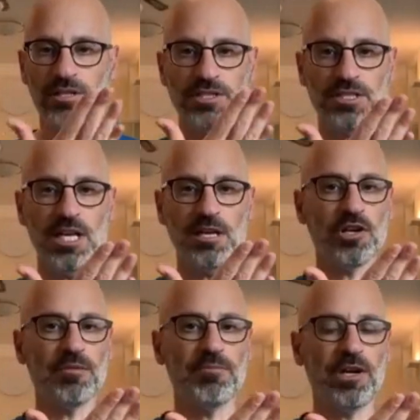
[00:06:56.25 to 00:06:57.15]
steam
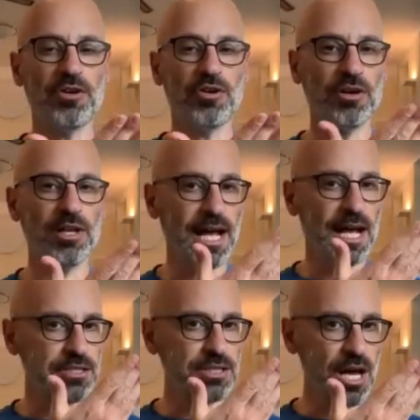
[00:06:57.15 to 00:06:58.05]
on a mirror or
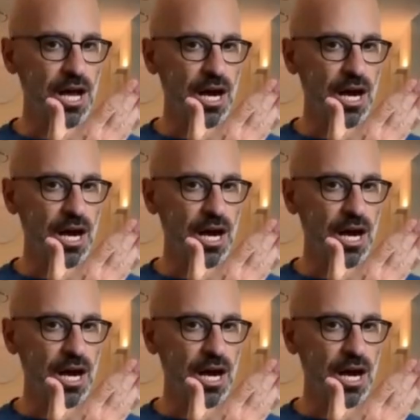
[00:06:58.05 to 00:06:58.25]
glass.